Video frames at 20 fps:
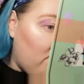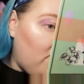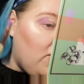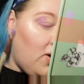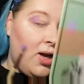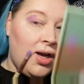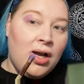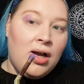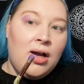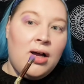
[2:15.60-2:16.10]

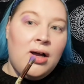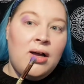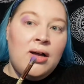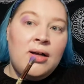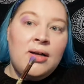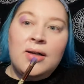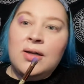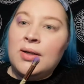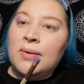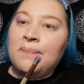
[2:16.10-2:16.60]
for
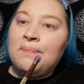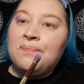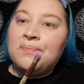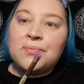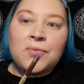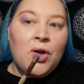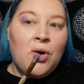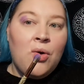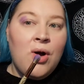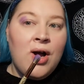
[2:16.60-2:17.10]

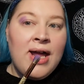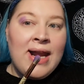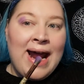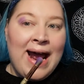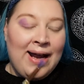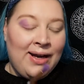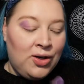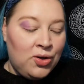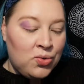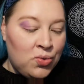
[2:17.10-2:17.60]
quite an
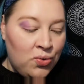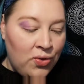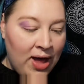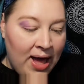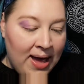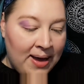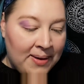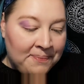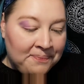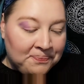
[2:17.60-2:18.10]
angle
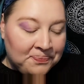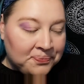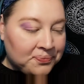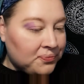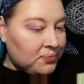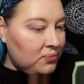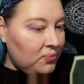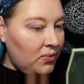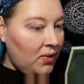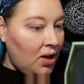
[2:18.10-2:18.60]
there.
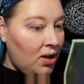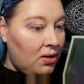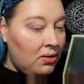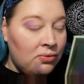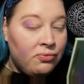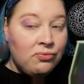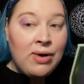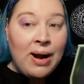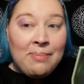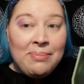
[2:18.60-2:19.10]

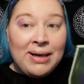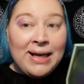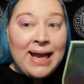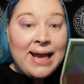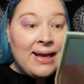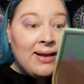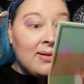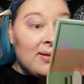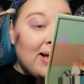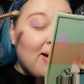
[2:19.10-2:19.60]
Replicating